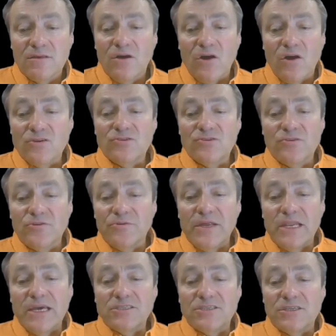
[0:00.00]
Also, the
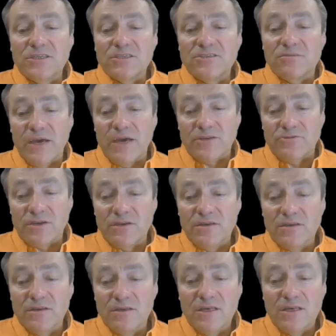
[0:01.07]
relation is symmetric,
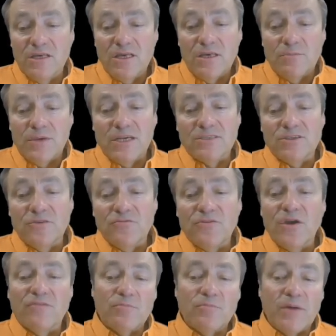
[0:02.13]
because if
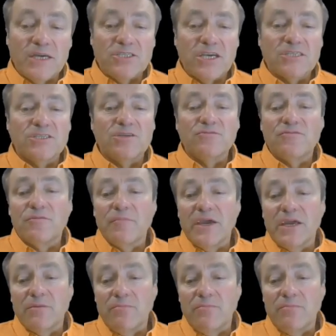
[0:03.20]
you have a bijection from A to